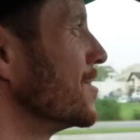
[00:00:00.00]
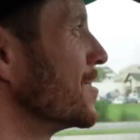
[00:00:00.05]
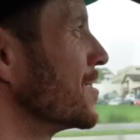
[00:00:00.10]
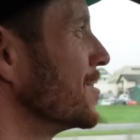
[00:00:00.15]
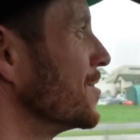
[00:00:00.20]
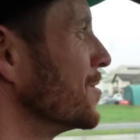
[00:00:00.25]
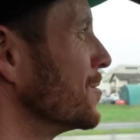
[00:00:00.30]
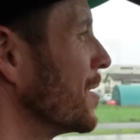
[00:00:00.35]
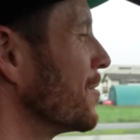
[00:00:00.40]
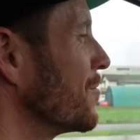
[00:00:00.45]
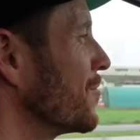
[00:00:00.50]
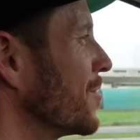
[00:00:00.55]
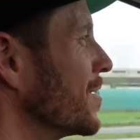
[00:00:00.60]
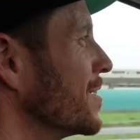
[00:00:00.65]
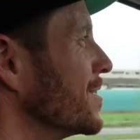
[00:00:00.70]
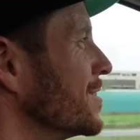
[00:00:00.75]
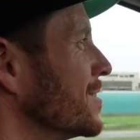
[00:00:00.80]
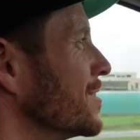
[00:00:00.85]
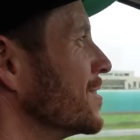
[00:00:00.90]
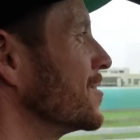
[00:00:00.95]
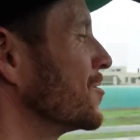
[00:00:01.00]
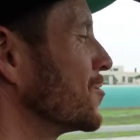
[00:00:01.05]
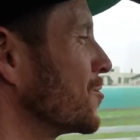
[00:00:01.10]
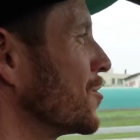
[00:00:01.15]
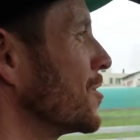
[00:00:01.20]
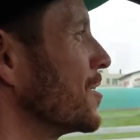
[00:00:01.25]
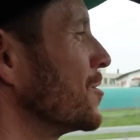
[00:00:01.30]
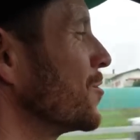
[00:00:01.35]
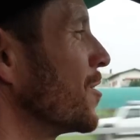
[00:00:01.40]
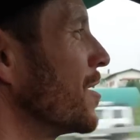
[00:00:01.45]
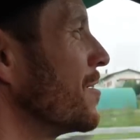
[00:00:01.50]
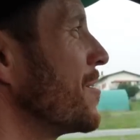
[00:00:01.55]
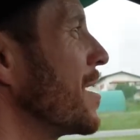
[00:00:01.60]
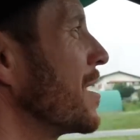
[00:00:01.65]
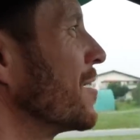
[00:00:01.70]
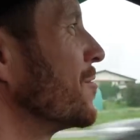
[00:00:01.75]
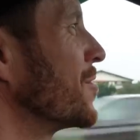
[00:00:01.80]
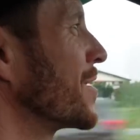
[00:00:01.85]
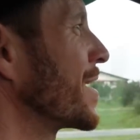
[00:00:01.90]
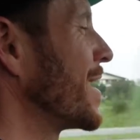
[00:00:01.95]
I've seen being
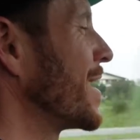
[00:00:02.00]
speculated